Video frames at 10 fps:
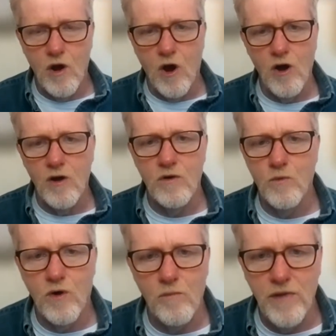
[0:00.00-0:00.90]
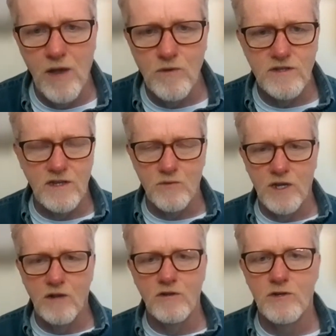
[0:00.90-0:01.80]
our bandwidth says we
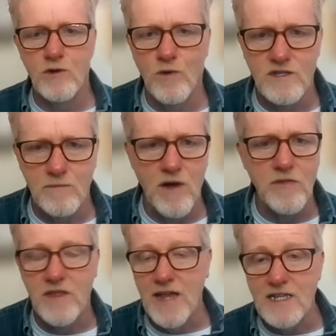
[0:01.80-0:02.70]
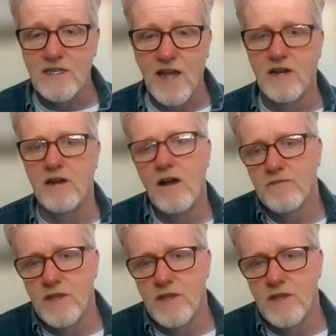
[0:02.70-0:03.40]
can only do it once a month and that's not enough,